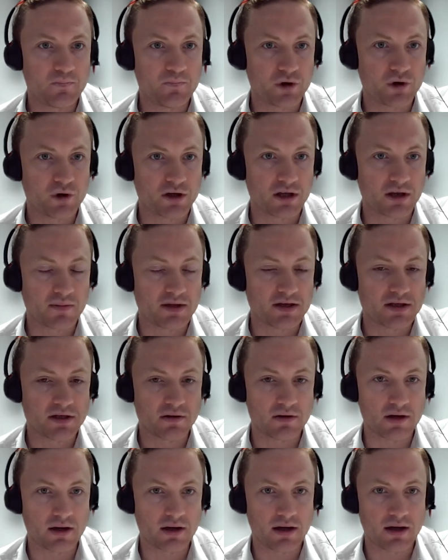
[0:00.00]
putting them
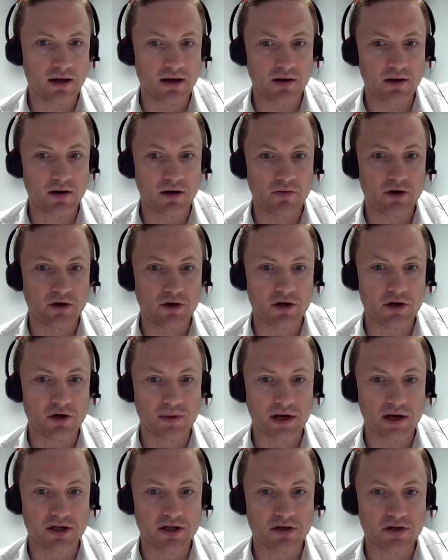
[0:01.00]
into a renewed
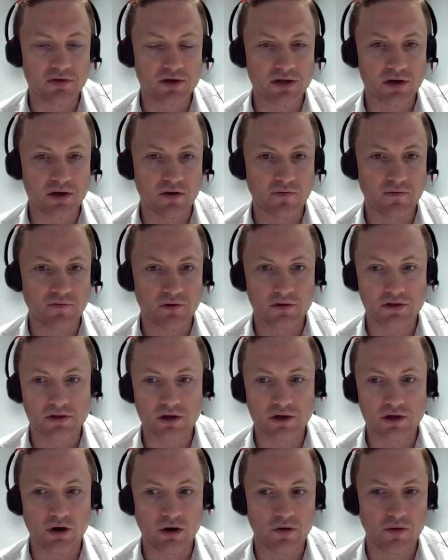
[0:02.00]
pension reserve fund
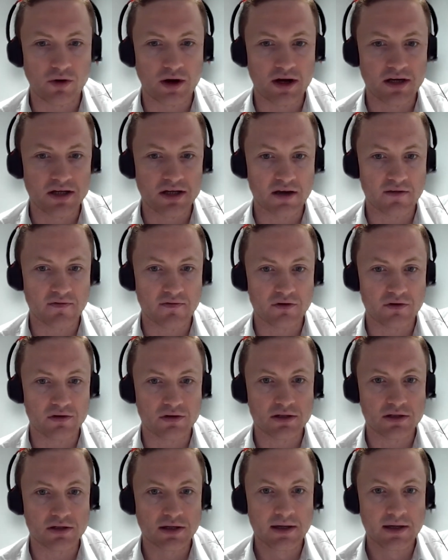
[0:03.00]
or a rainy day
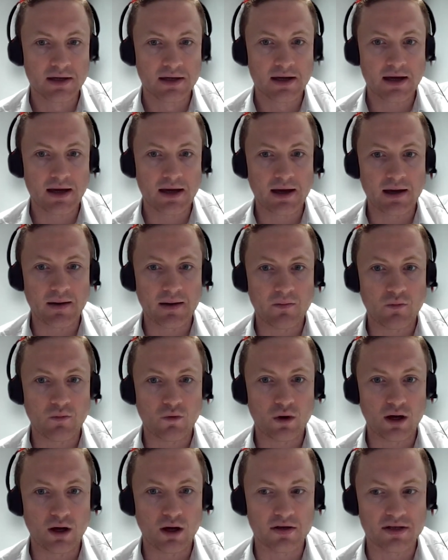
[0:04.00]
fund
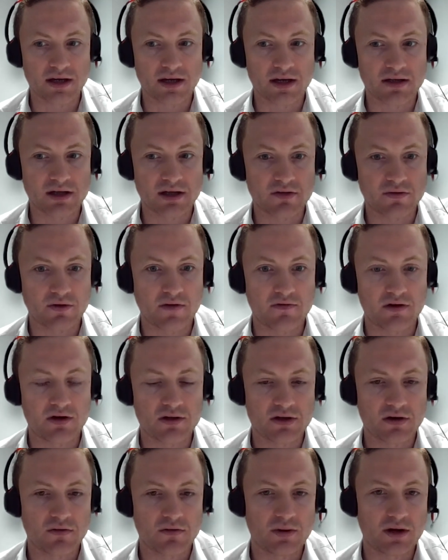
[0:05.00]
while those excess
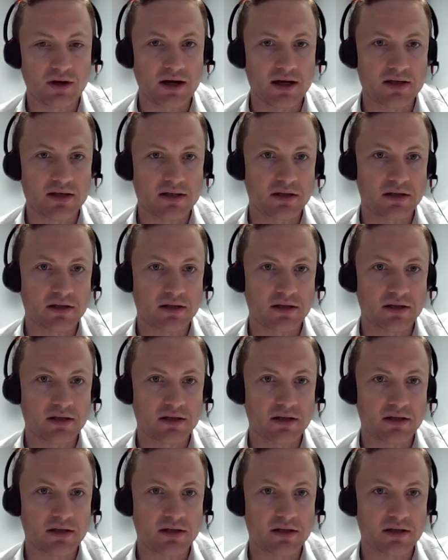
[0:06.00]
revenues are in place.